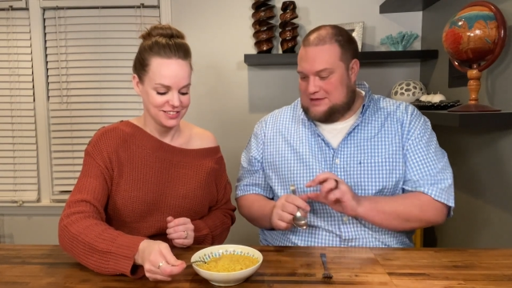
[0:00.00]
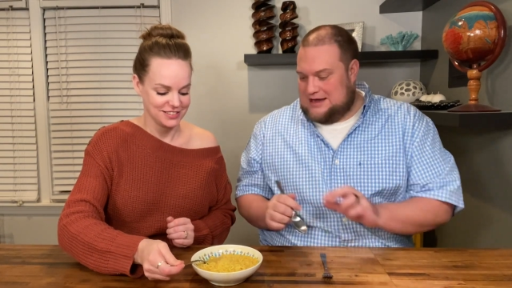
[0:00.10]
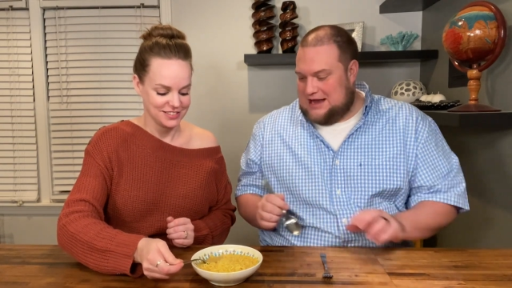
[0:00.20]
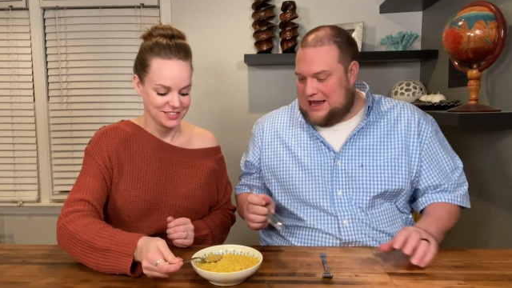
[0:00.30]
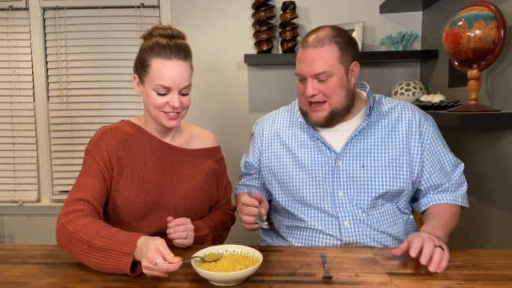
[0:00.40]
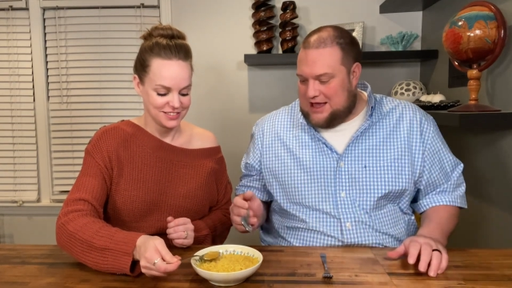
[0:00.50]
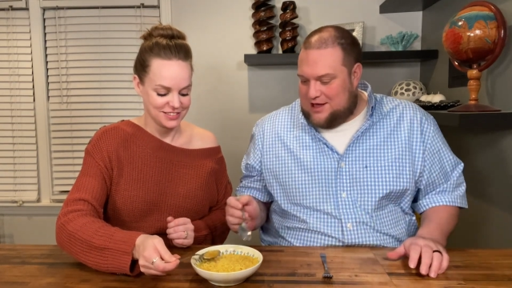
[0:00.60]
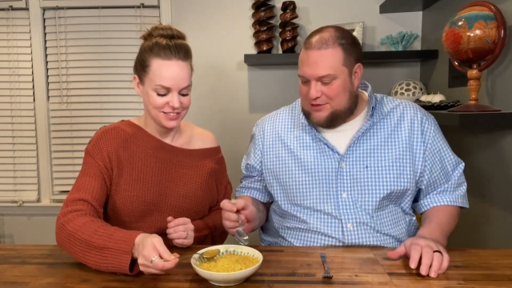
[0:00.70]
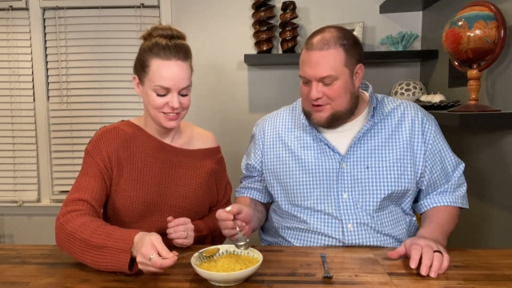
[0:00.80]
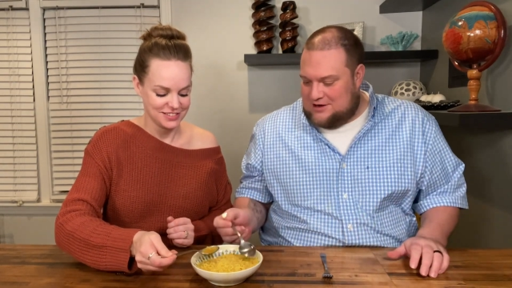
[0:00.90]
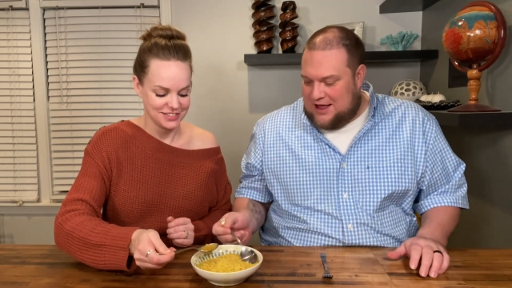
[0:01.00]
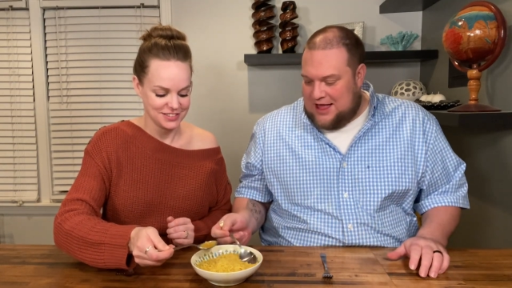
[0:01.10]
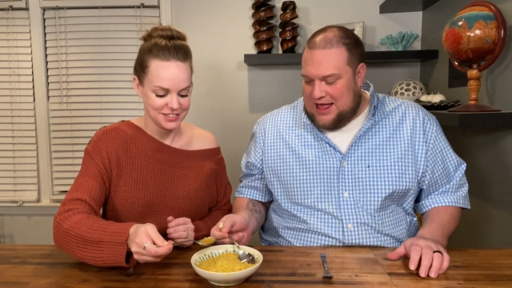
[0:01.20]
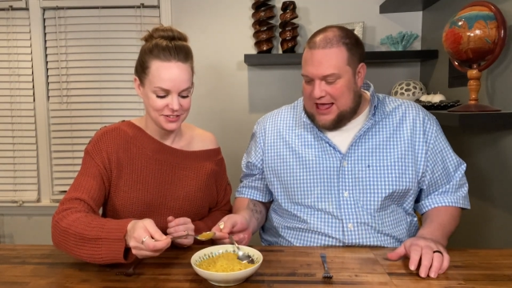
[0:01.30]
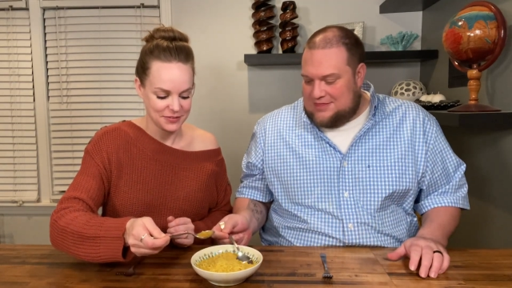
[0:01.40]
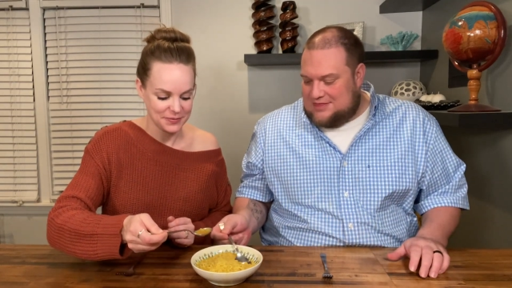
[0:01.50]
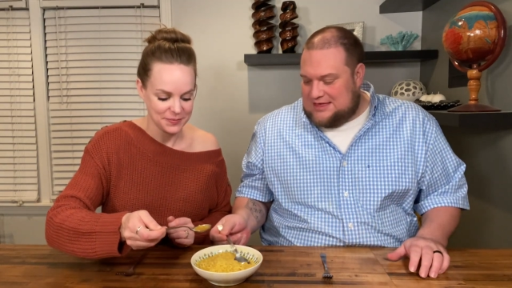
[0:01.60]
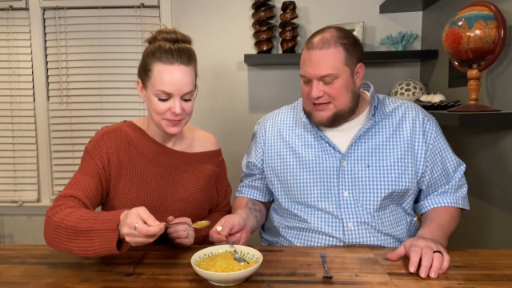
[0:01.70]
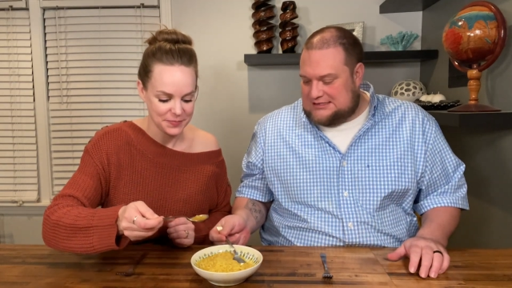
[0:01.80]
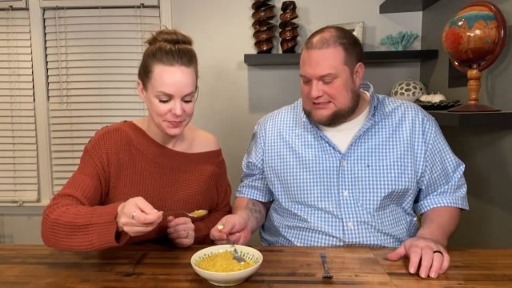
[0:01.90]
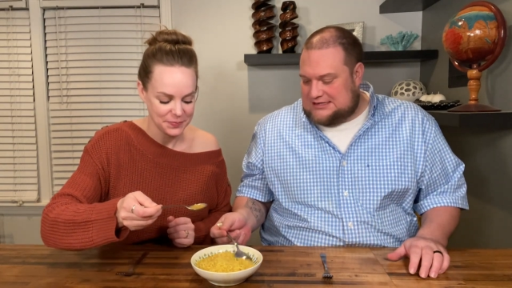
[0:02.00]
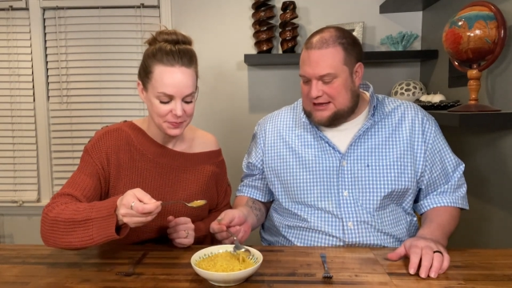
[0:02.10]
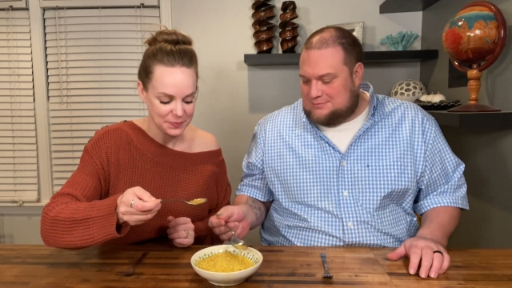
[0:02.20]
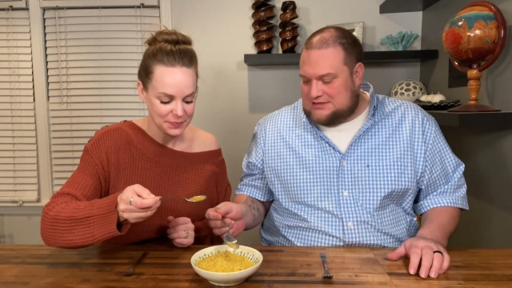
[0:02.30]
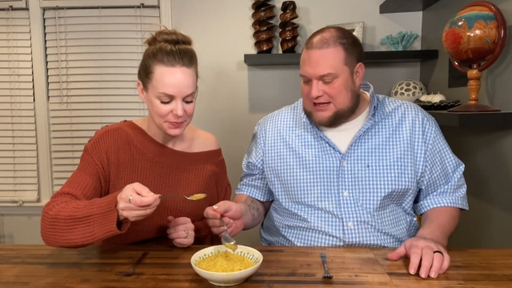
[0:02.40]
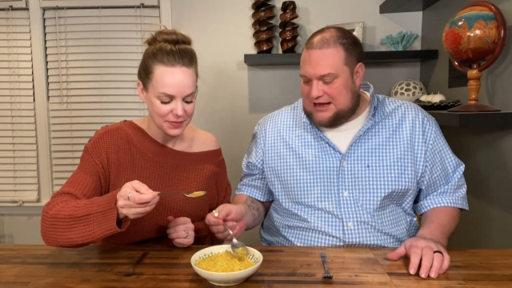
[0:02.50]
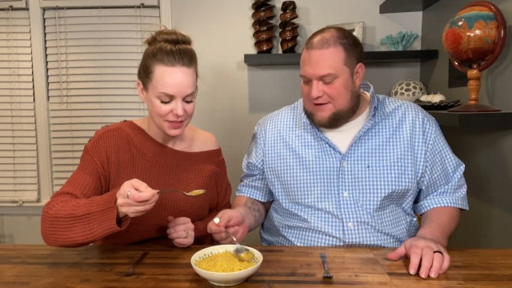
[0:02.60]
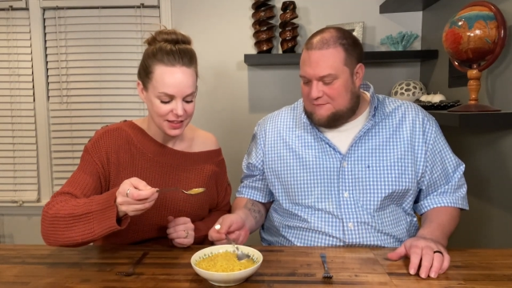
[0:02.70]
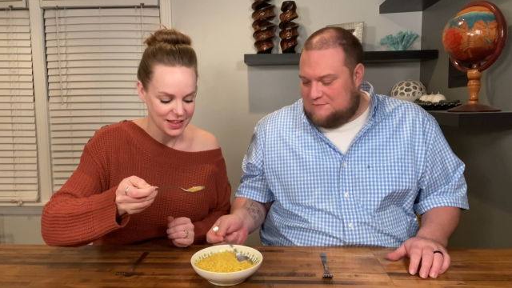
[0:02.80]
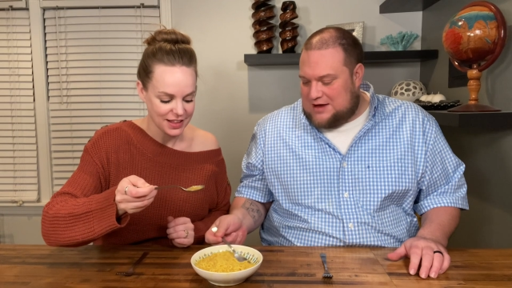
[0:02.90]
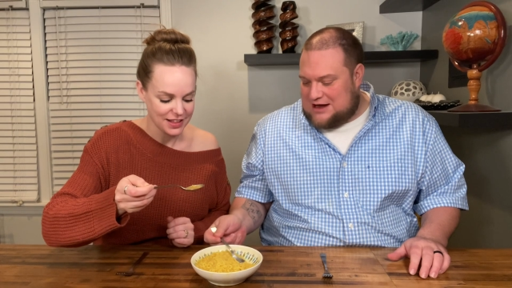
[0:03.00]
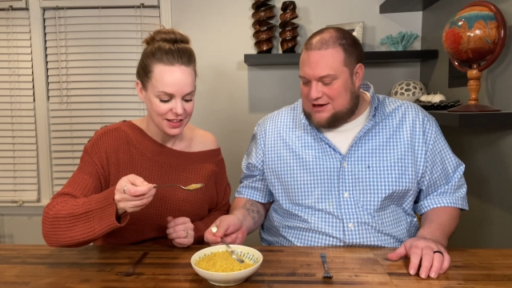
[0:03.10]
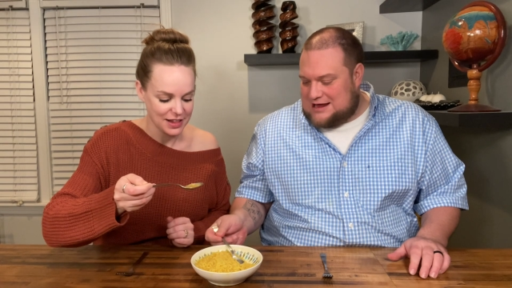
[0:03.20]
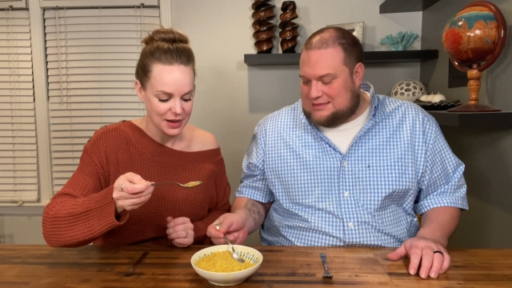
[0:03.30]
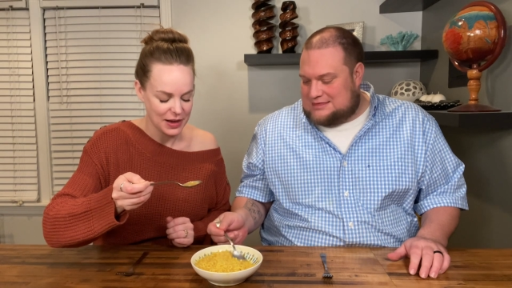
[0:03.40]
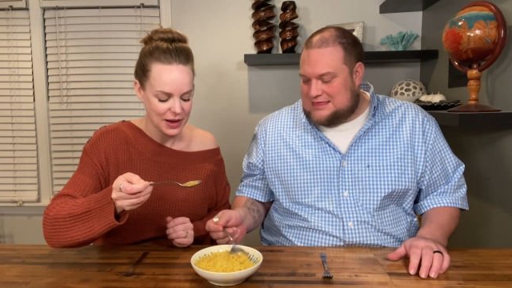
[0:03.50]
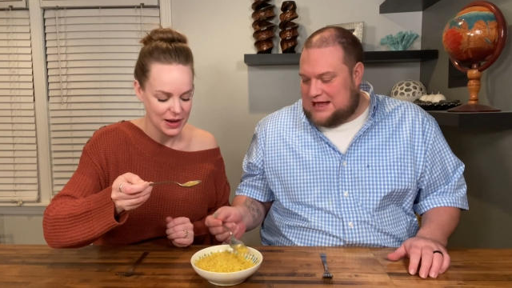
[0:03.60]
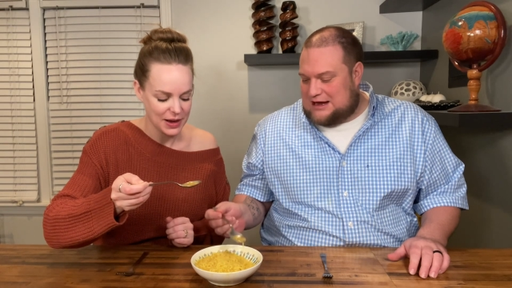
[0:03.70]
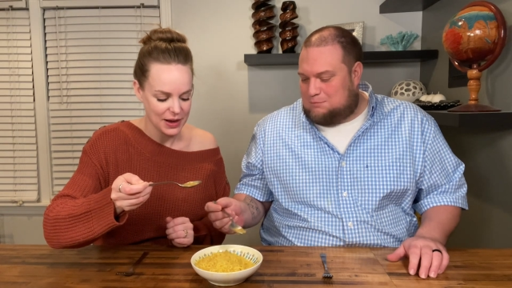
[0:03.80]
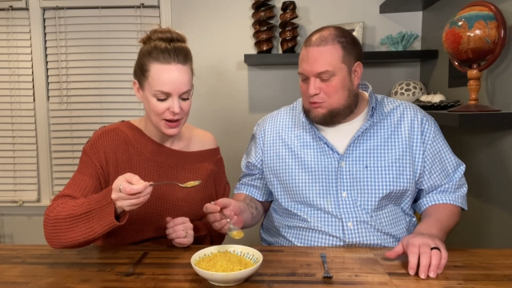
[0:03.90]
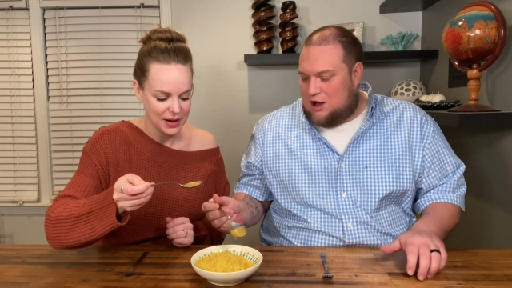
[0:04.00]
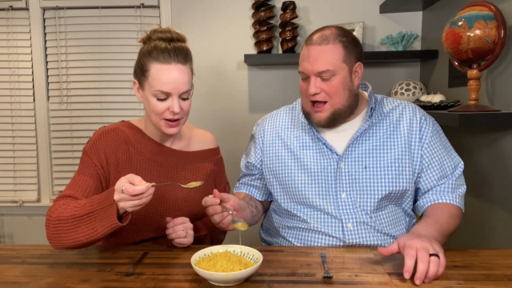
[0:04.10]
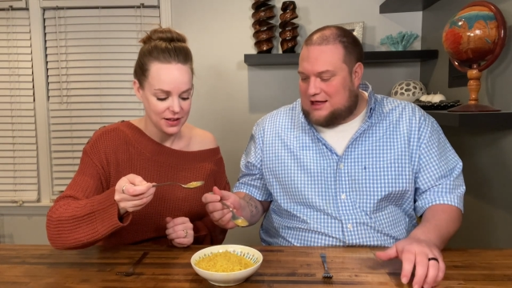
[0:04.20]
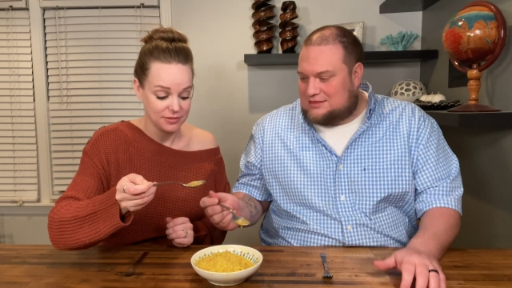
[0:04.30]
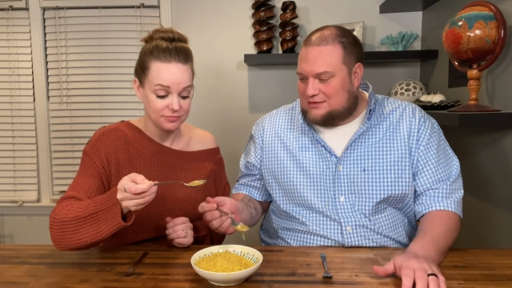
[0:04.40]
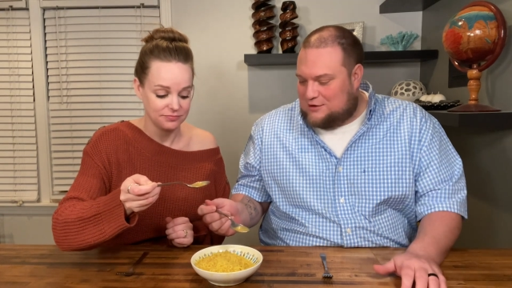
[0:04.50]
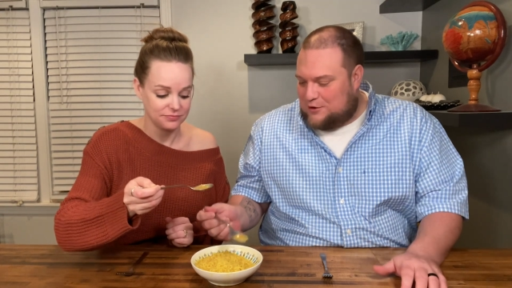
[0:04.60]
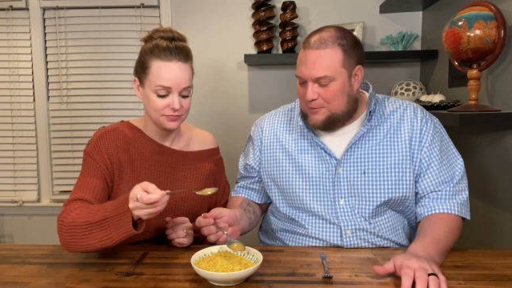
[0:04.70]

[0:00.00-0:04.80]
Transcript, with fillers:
Speaker 1: any other. And this seems like a very thick broth, too.